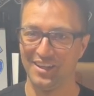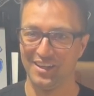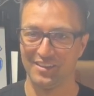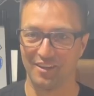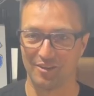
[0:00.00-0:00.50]

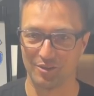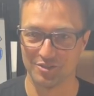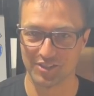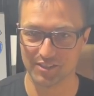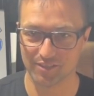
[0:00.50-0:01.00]
You know, holding
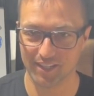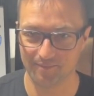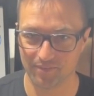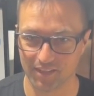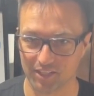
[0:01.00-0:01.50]
drinks,
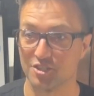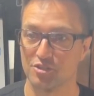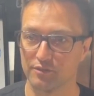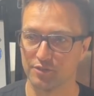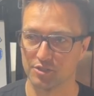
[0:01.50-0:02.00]
right? Like a
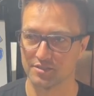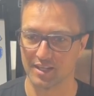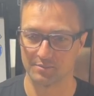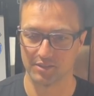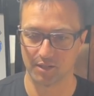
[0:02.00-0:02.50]
chauffeur
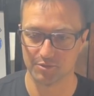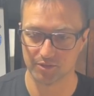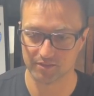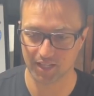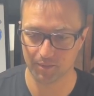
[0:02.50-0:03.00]
stops. You come to
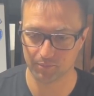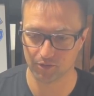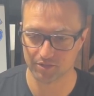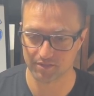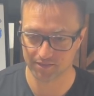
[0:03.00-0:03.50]
a stop, you
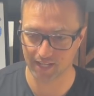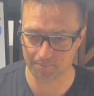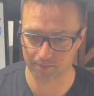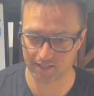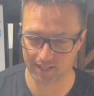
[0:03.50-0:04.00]
don't just
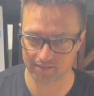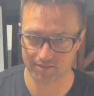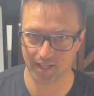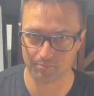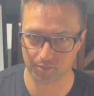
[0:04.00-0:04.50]
stop it at
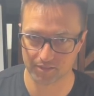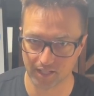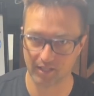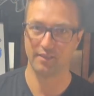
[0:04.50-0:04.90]
10% and